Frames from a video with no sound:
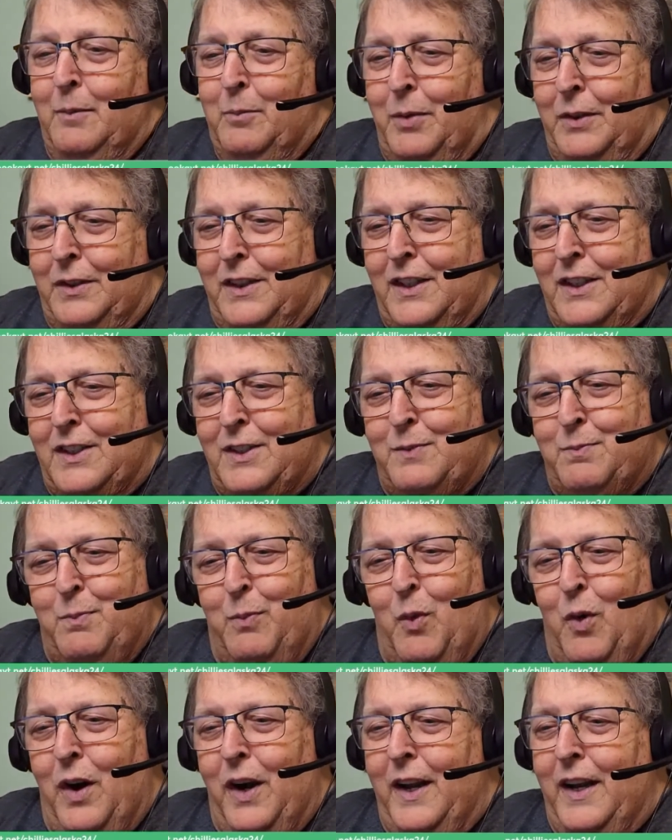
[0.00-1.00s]
but this
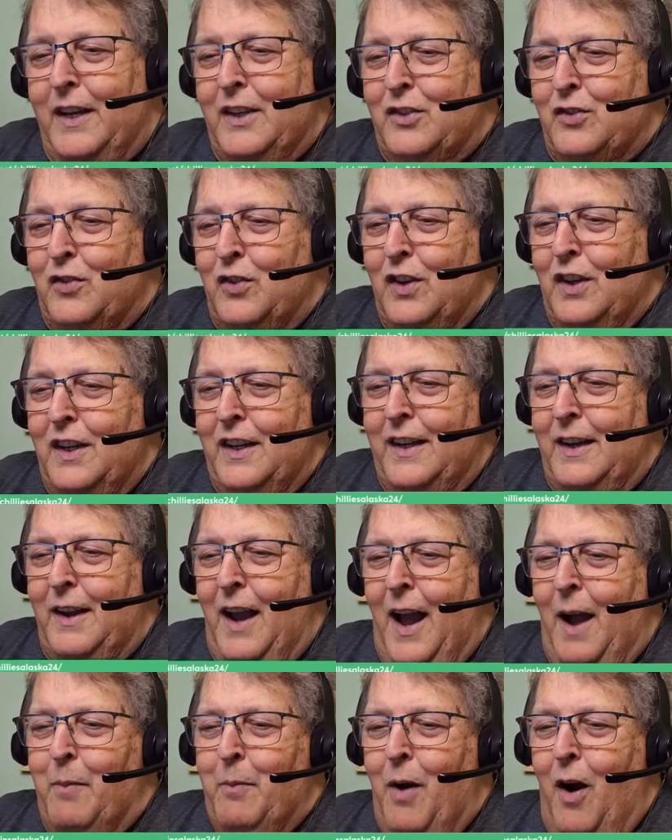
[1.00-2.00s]
morning is really,
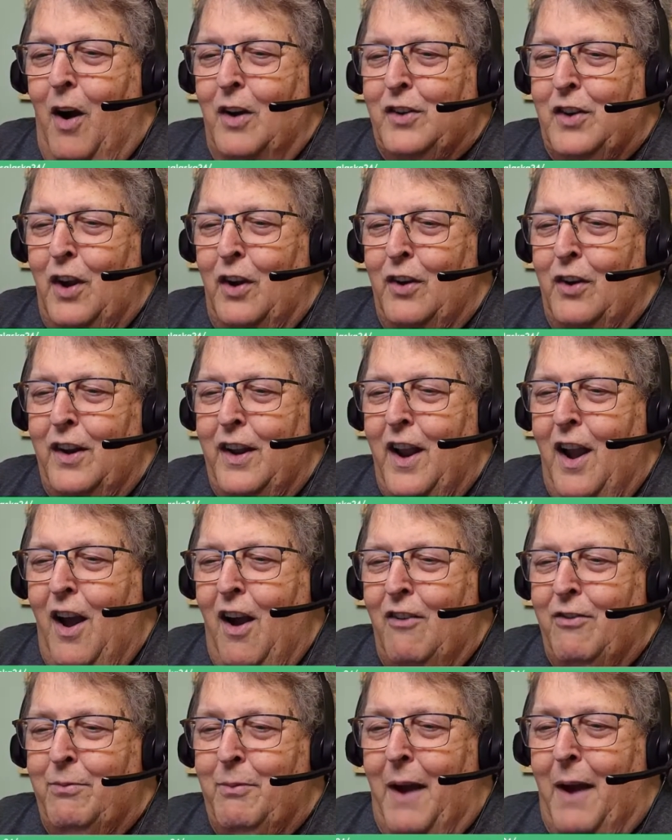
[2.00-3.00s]
I'm totally
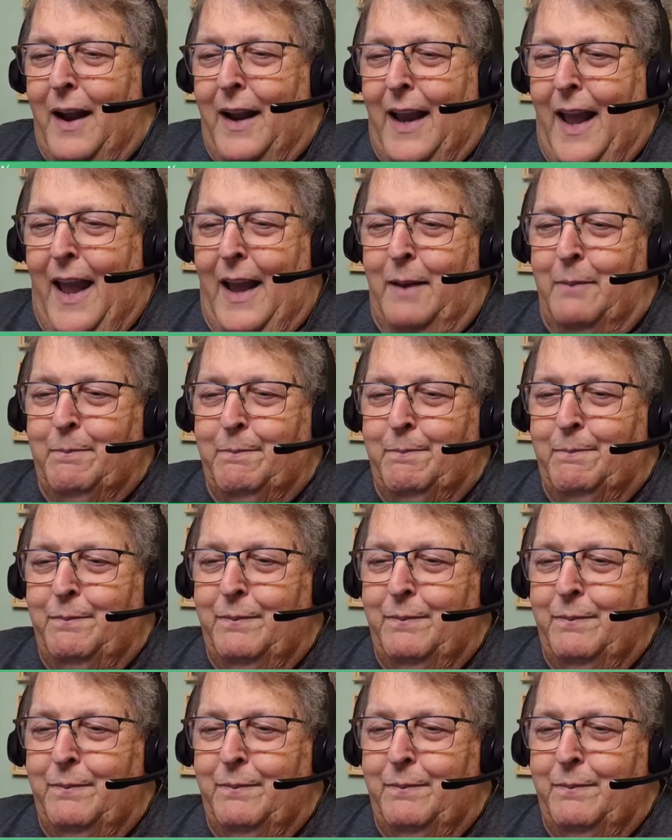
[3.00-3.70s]
off my game.